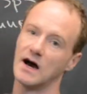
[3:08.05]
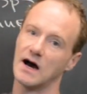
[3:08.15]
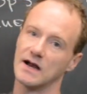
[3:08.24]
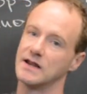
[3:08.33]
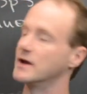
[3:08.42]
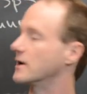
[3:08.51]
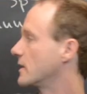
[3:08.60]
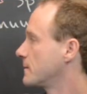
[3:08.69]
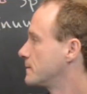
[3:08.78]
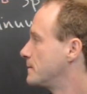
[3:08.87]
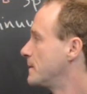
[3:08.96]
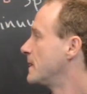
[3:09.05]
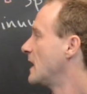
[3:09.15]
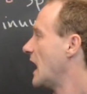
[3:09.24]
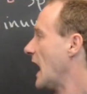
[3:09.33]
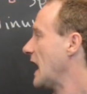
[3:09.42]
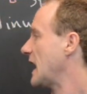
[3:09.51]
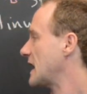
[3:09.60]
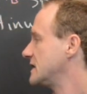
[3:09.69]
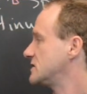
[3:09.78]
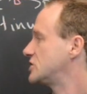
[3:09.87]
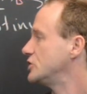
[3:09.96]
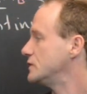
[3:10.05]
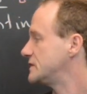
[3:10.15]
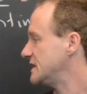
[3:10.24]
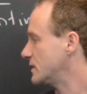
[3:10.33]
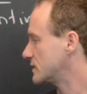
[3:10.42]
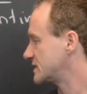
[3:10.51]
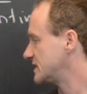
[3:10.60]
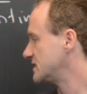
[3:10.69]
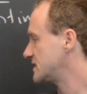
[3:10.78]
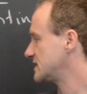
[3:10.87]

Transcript: naught here and two sequences